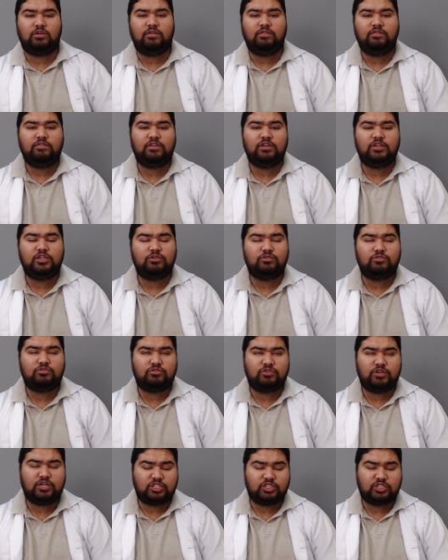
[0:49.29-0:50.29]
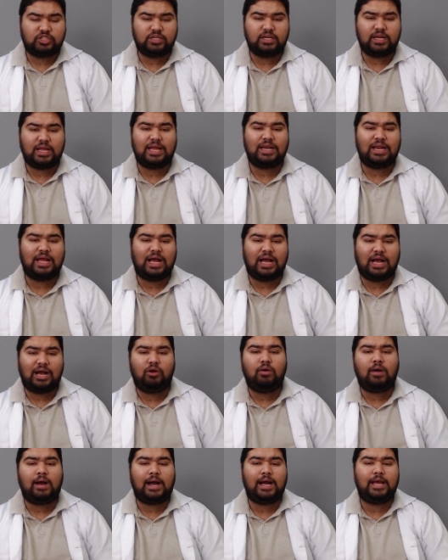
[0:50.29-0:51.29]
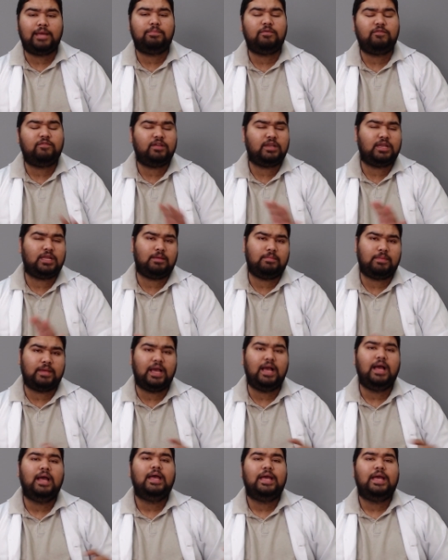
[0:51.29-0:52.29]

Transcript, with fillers: of nutrition and how hypovolemia